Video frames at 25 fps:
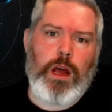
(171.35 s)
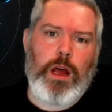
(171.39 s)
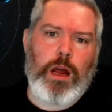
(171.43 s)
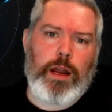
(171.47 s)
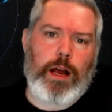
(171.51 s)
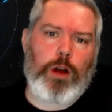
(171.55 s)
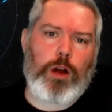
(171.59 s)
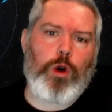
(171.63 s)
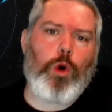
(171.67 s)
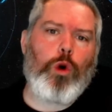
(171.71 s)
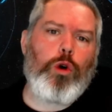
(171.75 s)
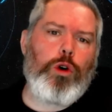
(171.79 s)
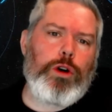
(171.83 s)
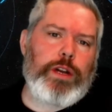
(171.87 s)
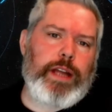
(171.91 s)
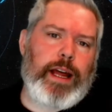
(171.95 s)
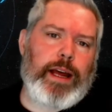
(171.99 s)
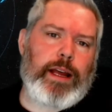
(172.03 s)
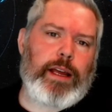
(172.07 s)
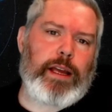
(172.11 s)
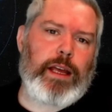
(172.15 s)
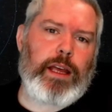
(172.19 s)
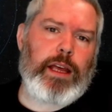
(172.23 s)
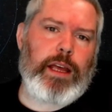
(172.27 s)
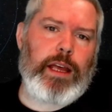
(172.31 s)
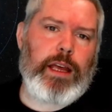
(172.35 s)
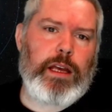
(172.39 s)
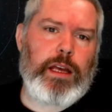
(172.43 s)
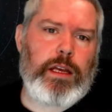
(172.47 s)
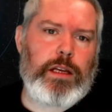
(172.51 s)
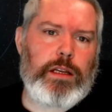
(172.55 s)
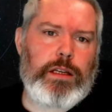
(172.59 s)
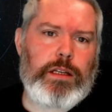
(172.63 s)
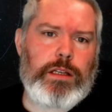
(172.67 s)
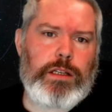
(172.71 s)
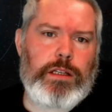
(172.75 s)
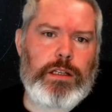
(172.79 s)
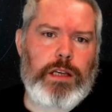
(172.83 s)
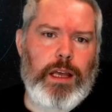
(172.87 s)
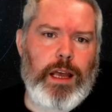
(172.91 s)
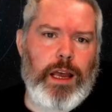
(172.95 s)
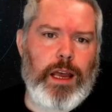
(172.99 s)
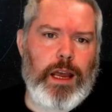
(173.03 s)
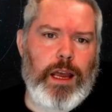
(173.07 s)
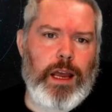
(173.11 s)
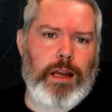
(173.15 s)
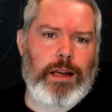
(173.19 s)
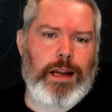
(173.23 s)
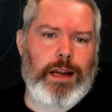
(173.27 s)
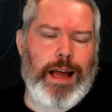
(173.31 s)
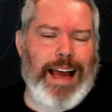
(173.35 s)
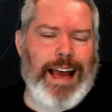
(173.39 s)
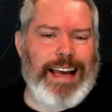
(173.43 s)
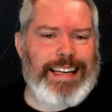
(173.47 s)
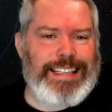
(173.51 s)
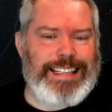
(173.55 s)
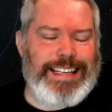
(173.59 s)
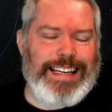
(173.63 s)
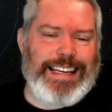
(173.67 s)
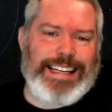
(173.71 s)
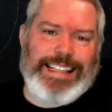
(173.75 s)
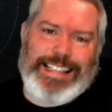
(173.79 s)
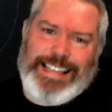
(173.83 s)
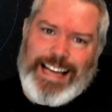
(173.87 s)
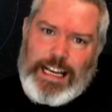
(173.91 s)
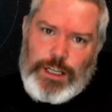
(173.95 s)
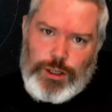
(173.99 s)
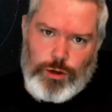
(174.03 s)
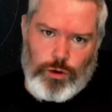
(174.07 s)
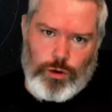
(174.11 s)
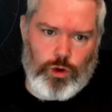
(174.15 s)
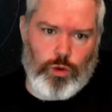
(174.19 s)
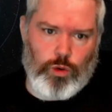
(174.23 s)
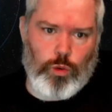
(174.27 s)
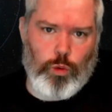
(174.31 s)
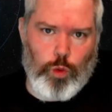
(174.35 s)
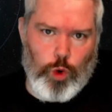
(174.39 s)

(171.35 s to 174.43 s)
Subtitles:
Now, Quarterdeck is an icy desert